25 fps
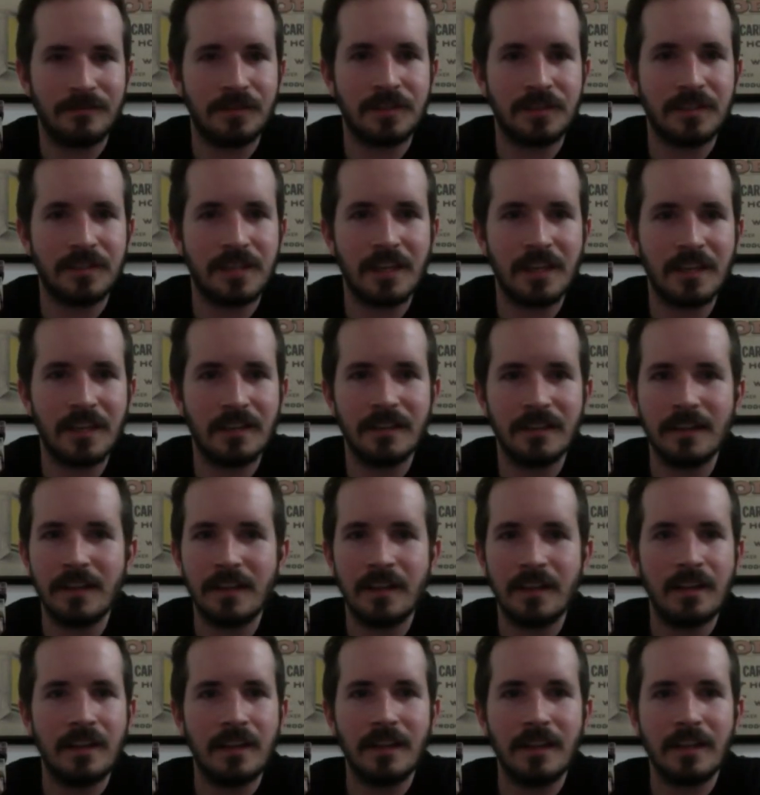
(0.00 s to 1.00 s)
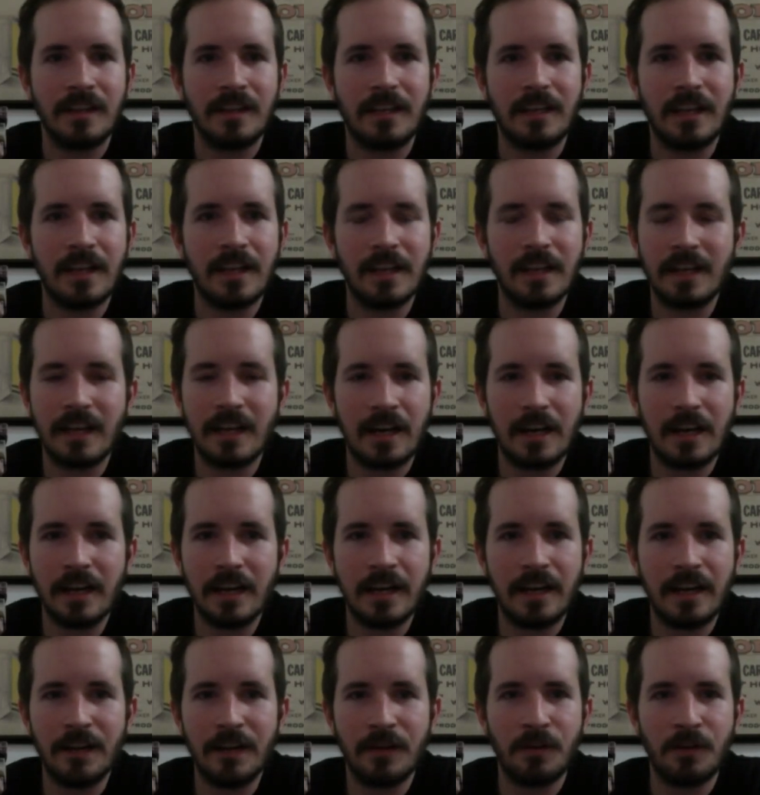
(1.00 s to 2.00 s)
Just get a
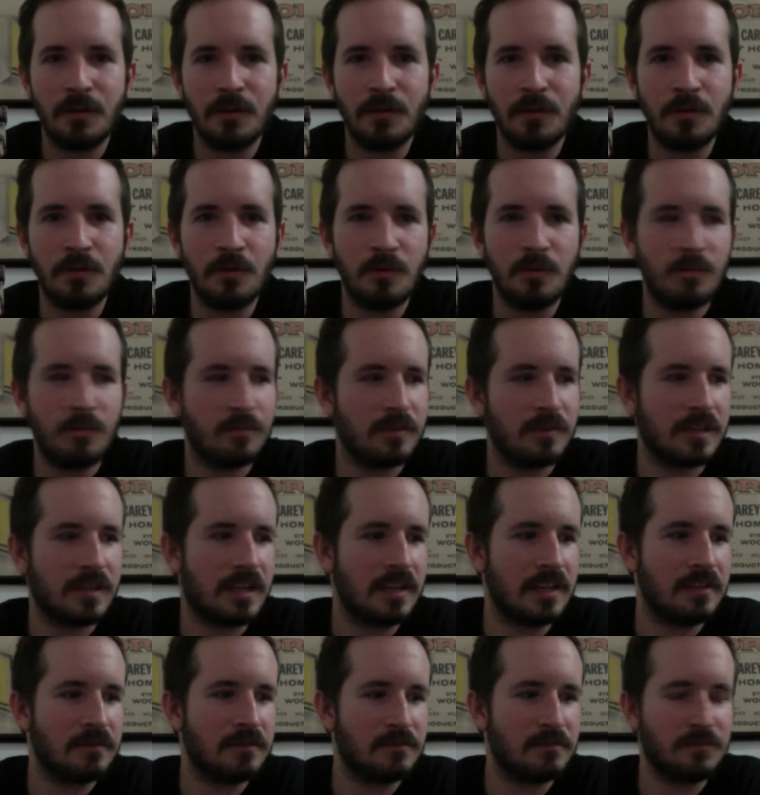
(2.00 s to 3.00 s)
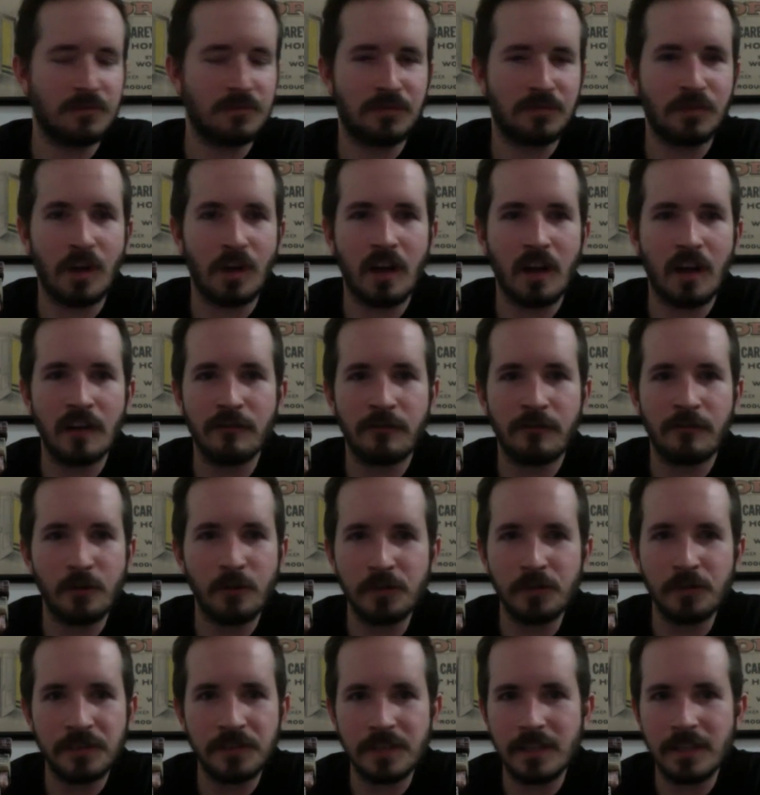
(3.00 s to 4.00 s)
guy who can talk
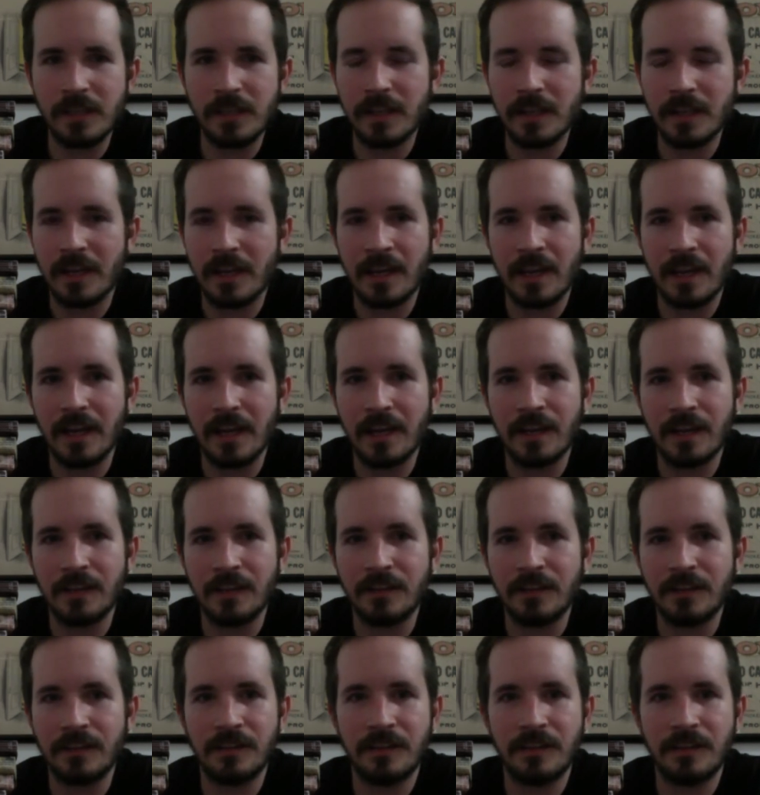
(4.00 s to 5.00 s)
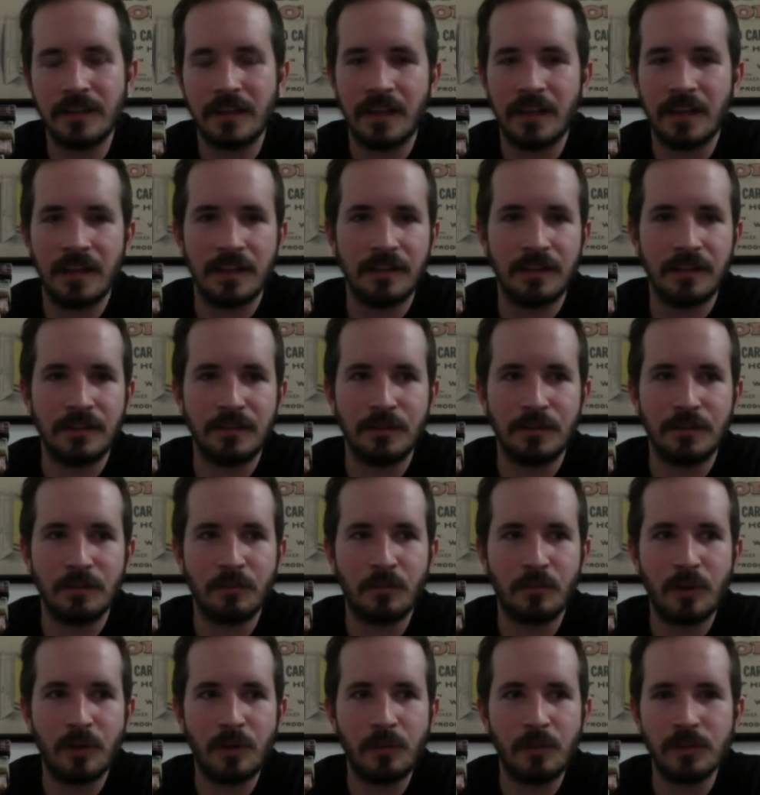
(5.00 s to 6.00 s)
folksy and you're
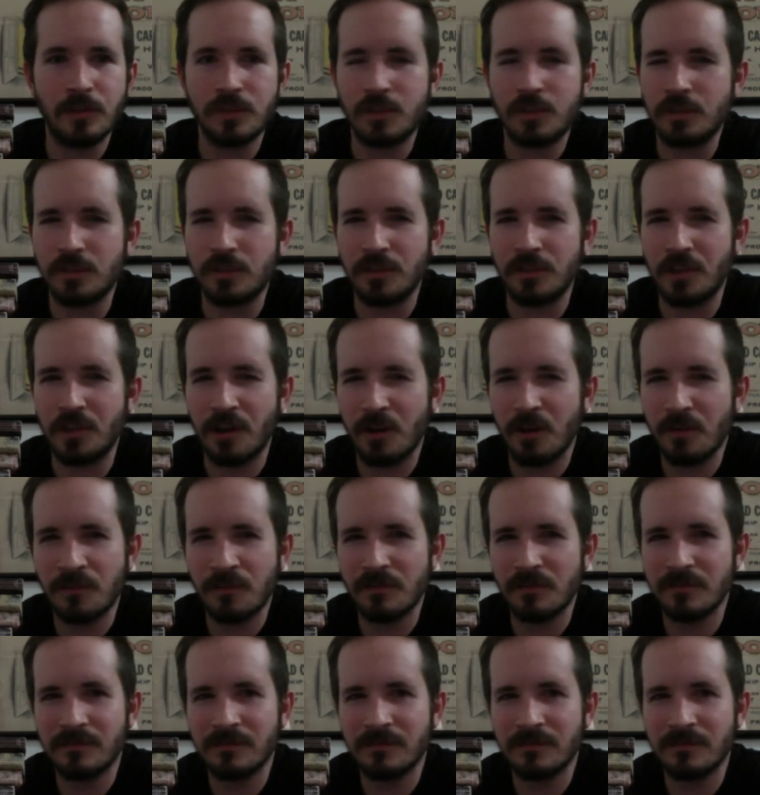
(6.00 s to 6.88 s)
pretty much good to go.